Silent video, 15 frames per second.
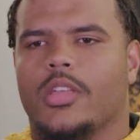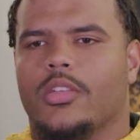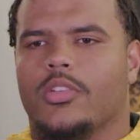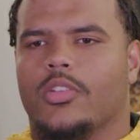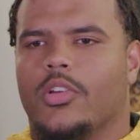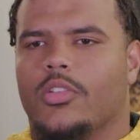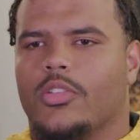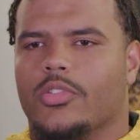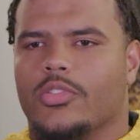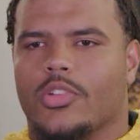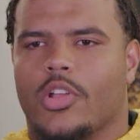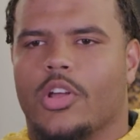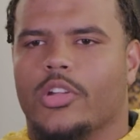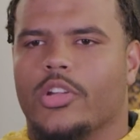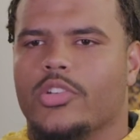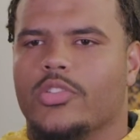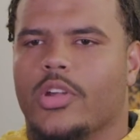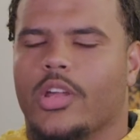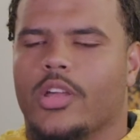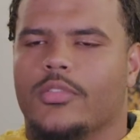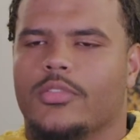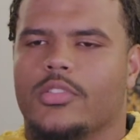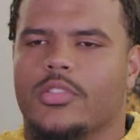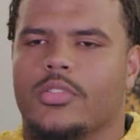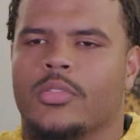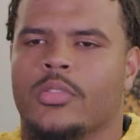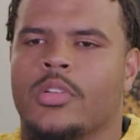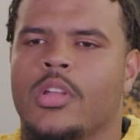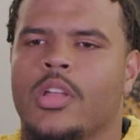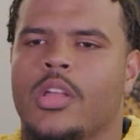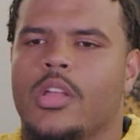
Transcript: you know, those longer drives too.